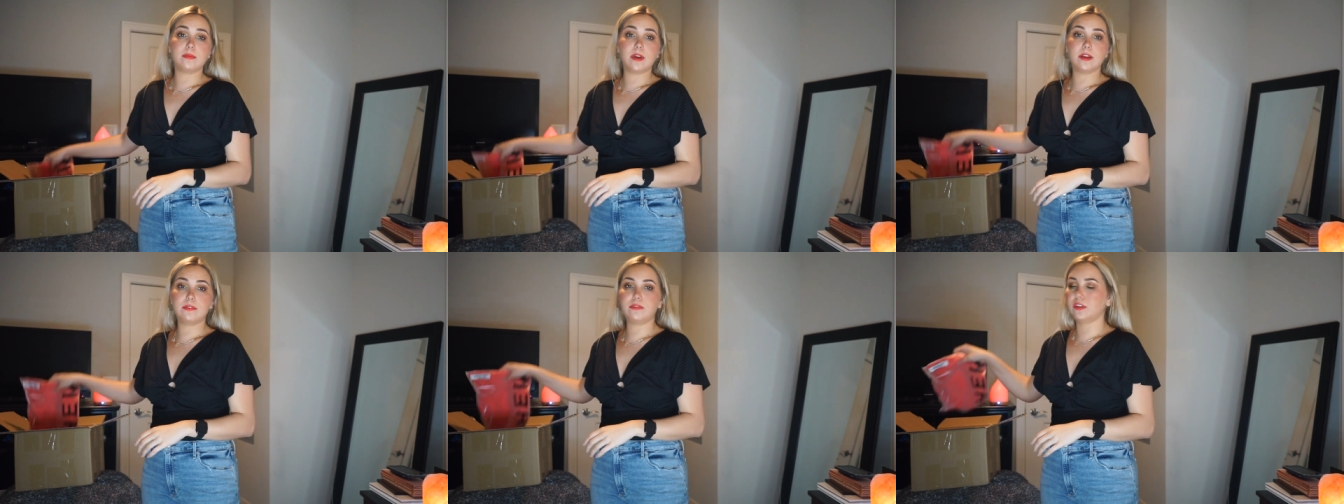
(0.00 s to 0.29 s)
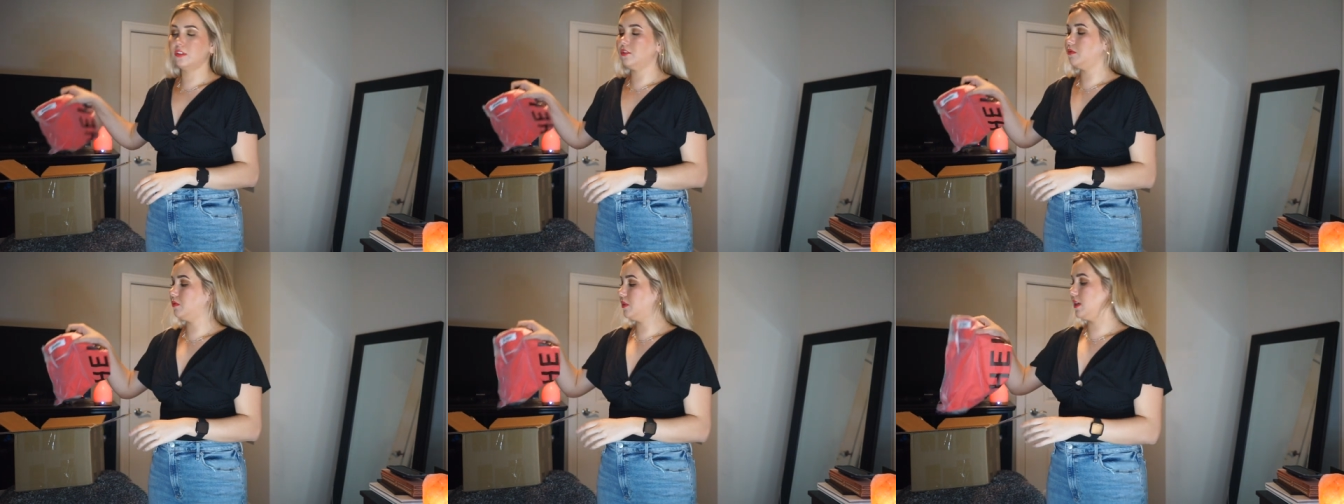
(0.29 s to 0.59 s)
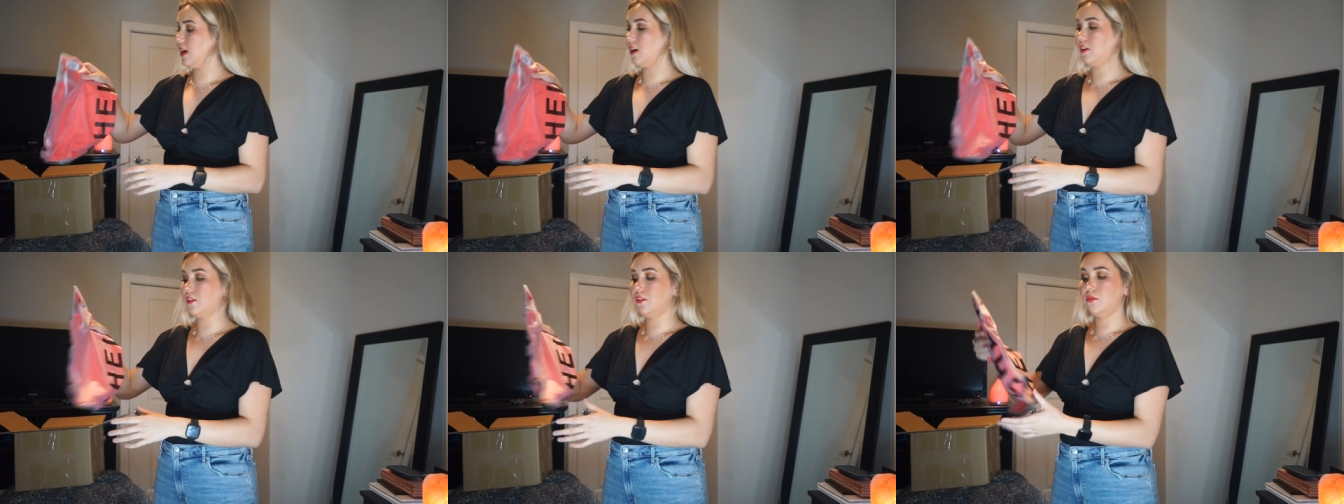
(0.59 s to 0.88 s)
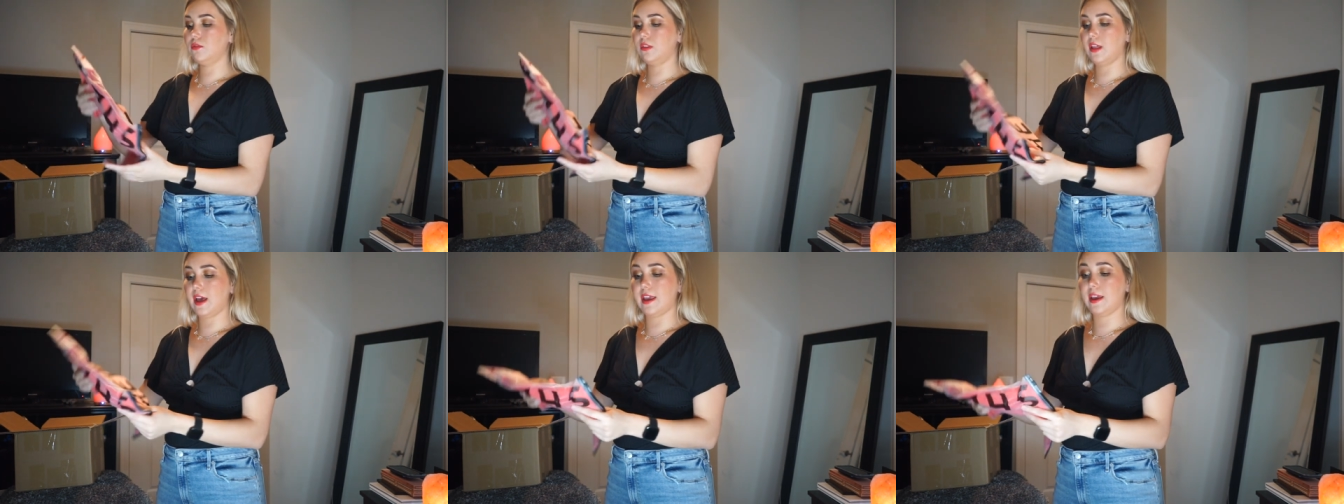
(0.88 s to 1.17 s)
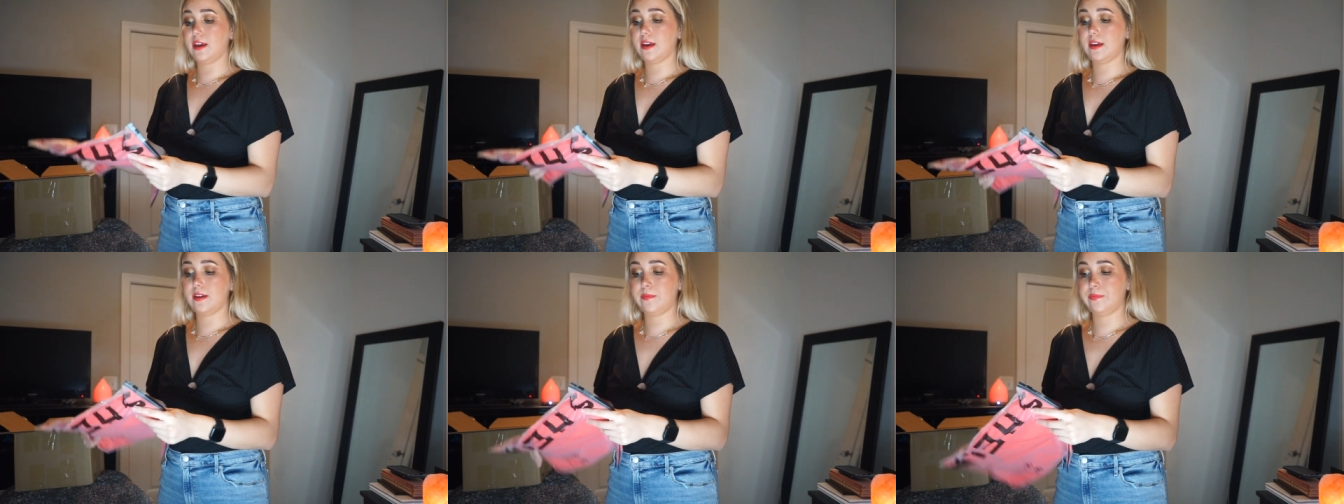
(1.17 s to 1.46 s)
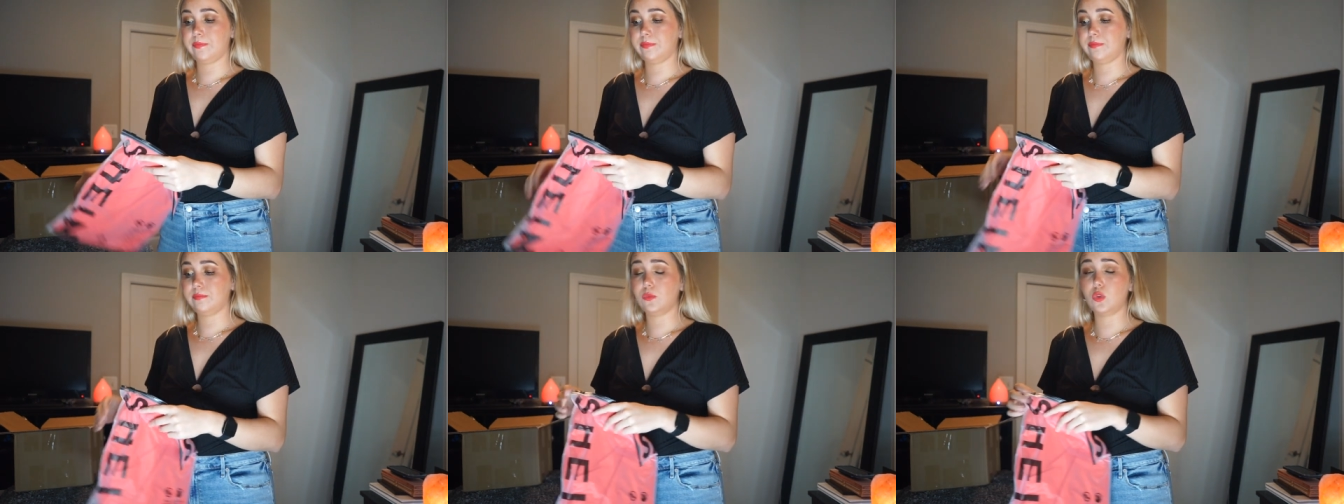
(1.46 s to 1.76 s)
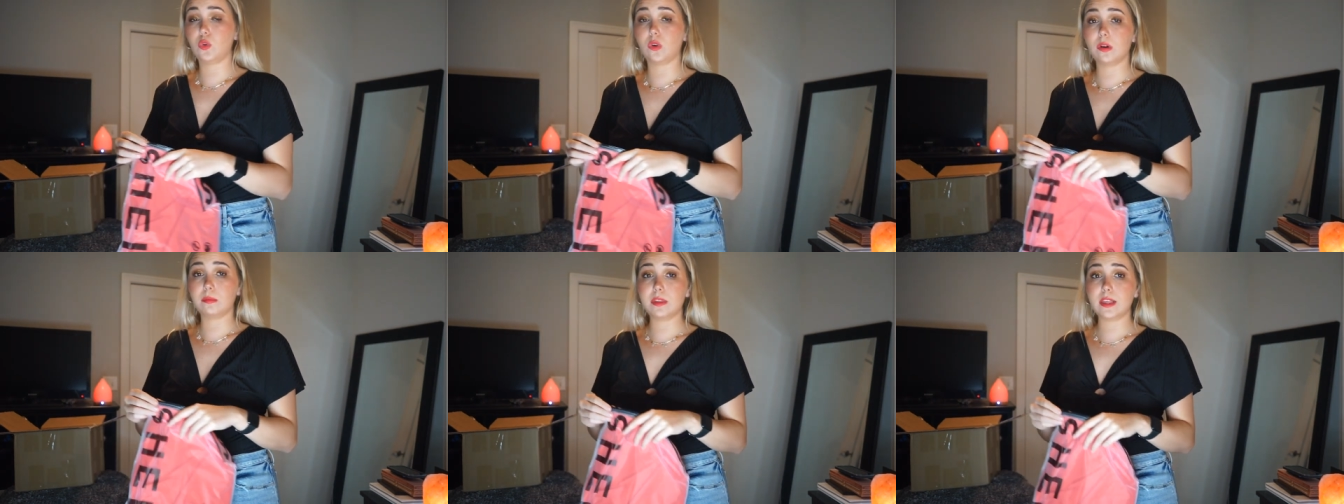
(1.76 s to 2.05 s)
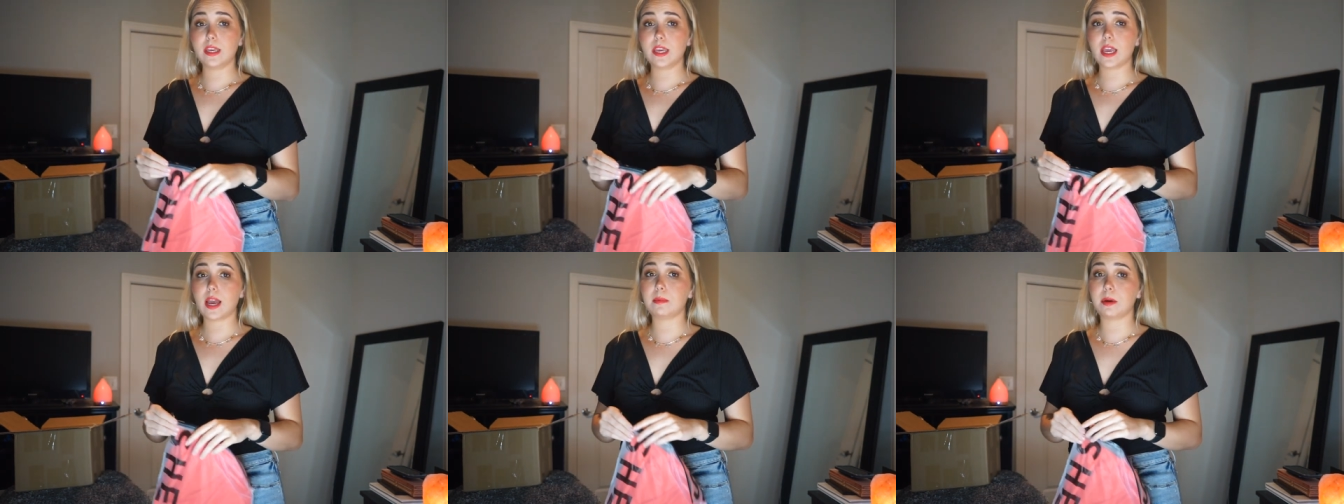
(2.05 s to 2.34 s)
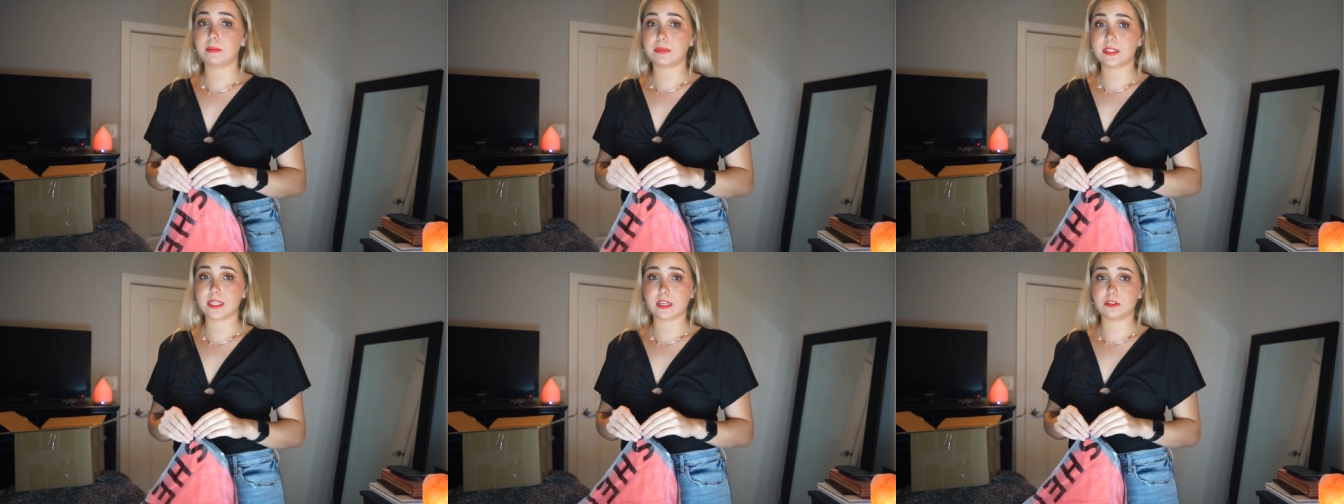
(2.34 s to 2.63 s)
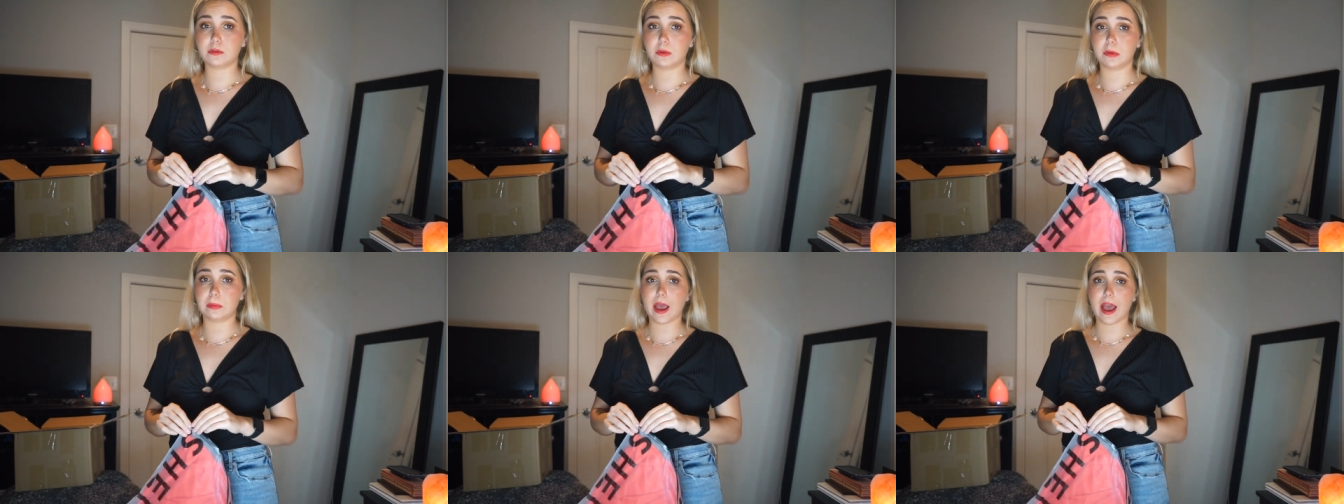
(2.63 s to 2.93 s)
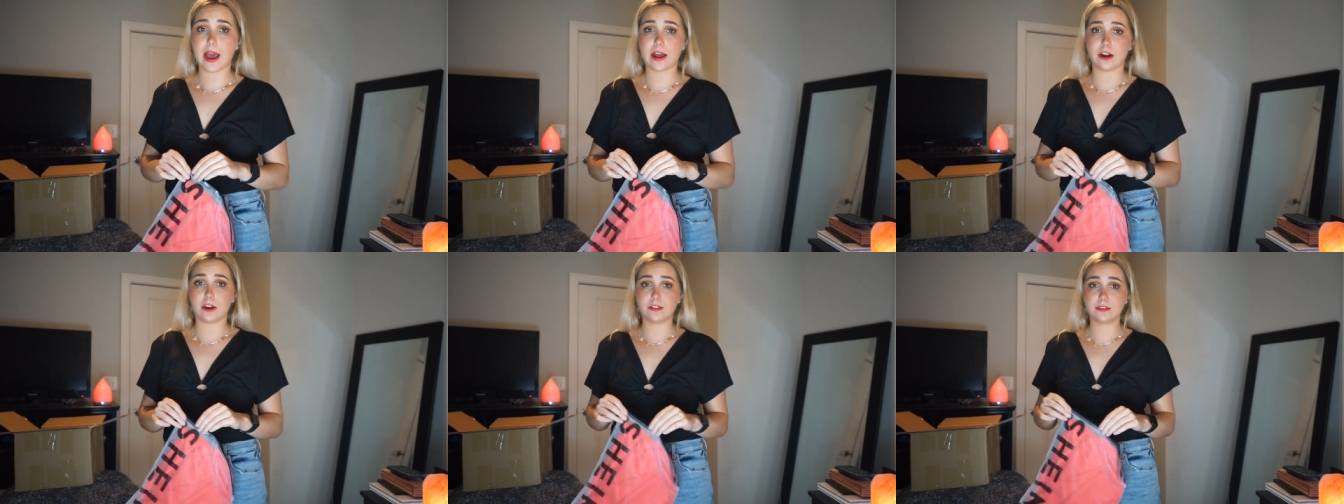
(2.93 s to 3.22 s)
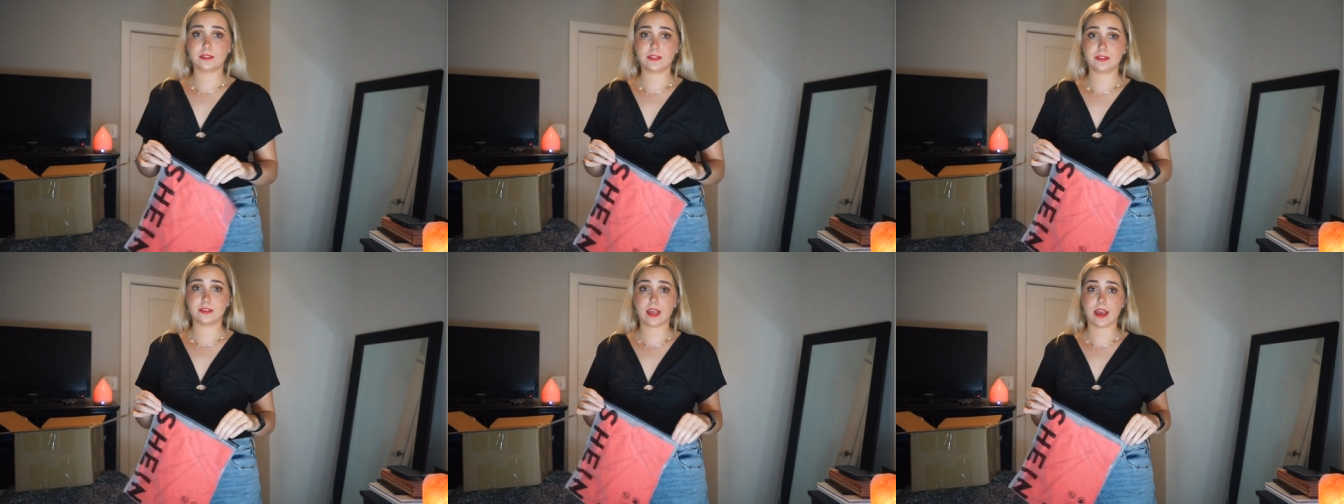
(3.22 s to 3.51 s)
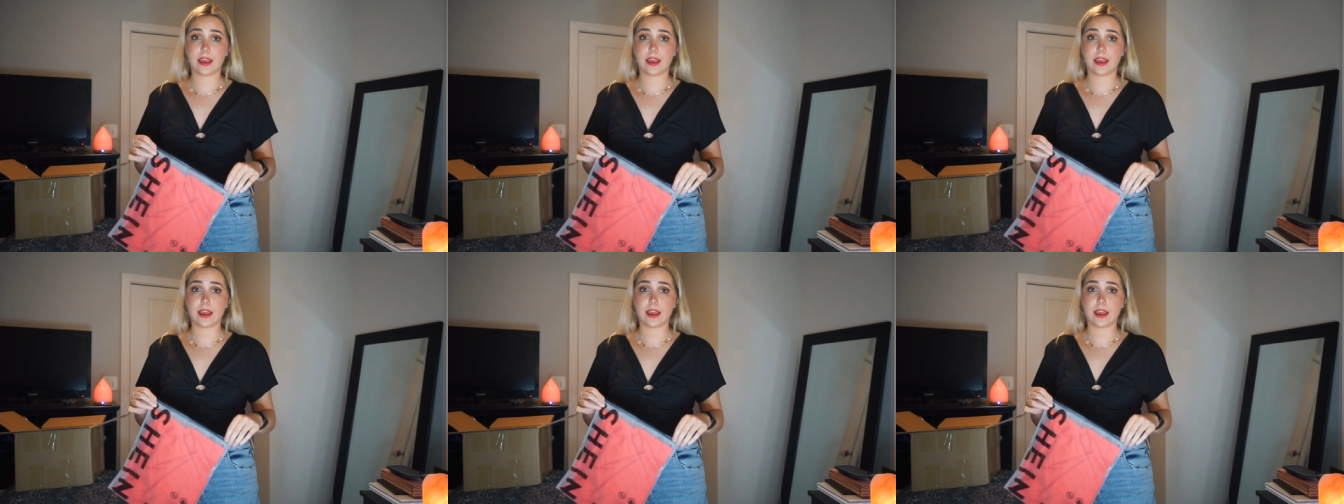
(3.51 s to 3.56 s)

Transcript: of my friends will tell you like, normally I'm obsessed with patterns.